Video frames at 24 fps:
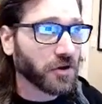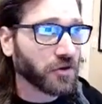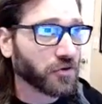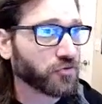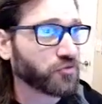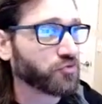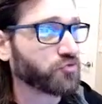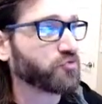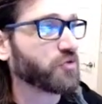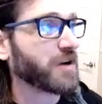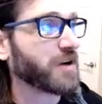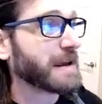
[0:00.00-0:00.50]

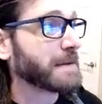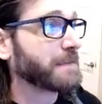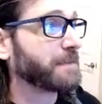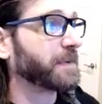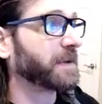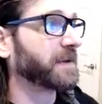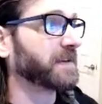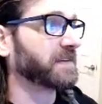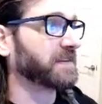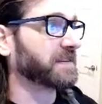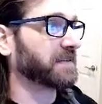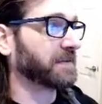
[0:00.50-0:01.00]

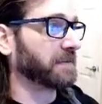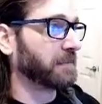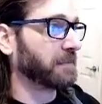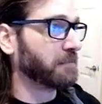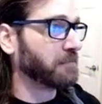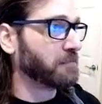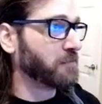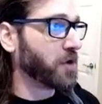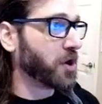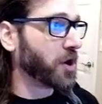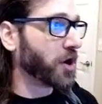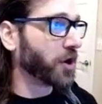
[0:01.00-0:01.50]
Rapists,
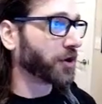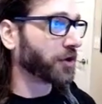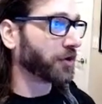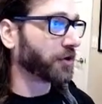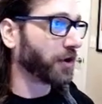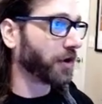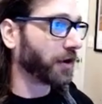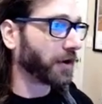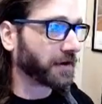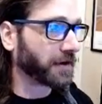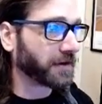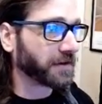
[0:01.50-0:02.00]

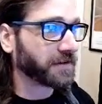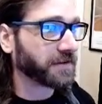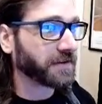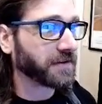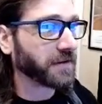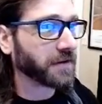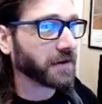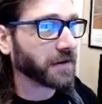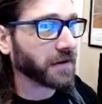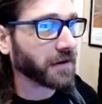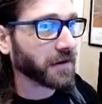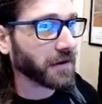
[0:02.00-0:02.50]
murderers,
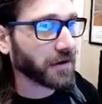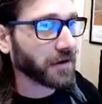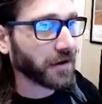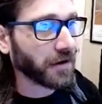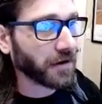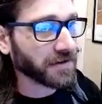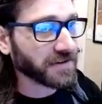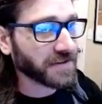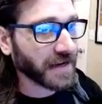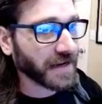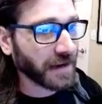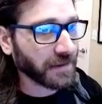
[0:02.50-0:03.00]

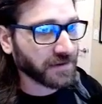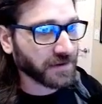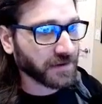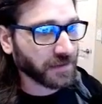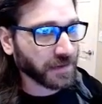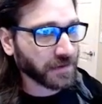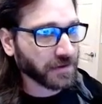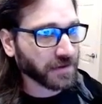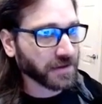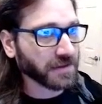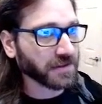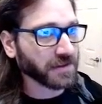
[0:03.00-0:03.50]
all types of
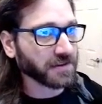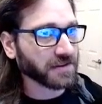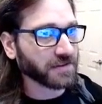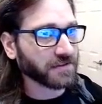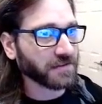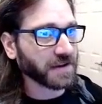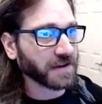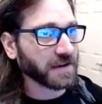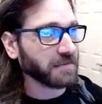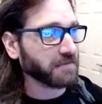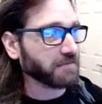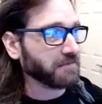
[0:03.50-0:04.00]
people. Look at this
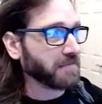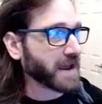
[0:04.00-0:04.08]
fucking